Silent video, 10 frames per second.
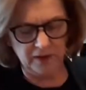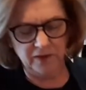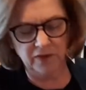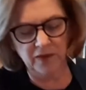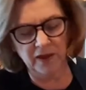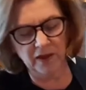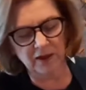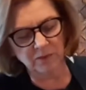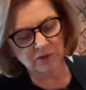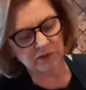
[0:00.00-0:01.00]
then
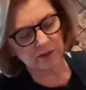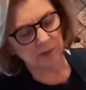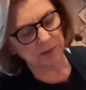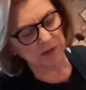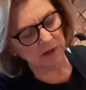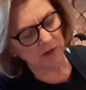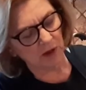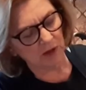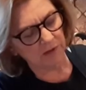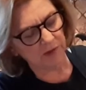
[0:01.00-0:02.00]
I'm just going to peel
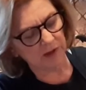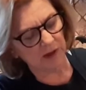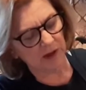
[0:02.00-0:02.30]
off the